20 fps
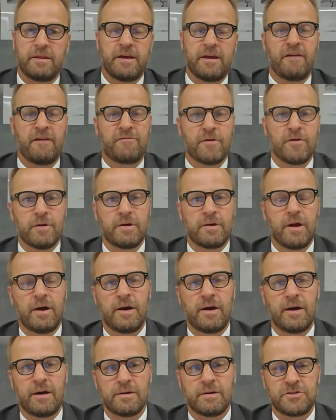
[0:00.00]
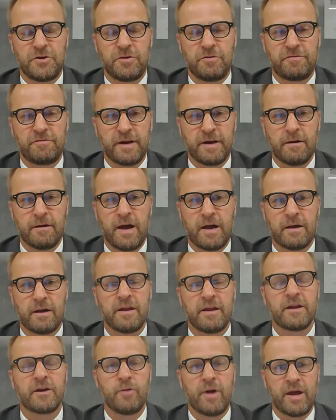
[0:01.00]
the effort uh, to figure out an
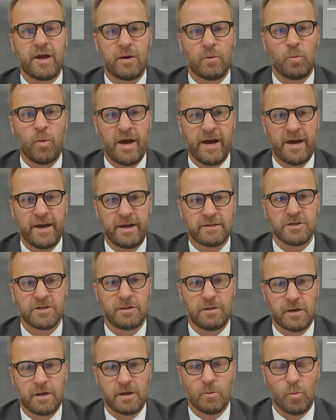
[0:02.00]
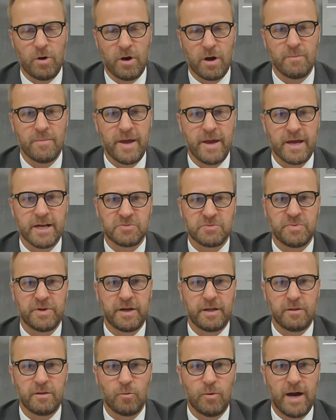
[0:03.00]
integrated way to look at water management
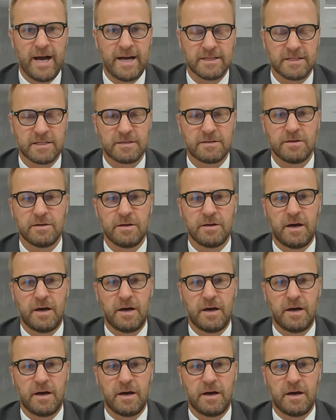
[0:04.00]
in the West.